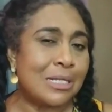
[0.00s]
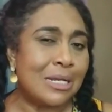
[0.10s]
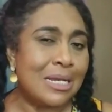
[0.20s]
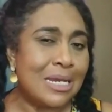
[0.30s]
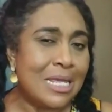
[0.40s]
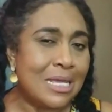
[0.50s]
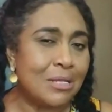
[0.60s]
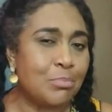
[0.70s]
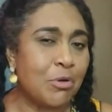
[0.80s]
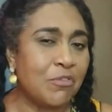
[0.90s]
the
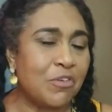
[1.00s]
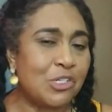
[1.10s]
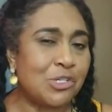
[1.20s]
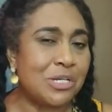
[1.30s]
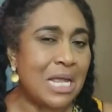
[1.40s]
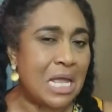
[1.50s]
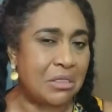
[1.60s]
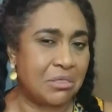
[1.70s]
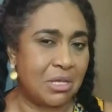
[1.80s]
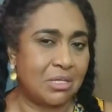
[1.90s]
legal profession
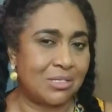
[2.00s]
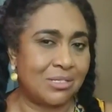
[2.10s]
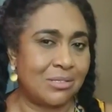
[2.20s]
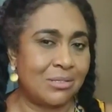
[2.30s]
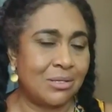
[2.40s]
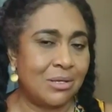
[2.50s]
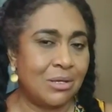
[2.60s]
ethics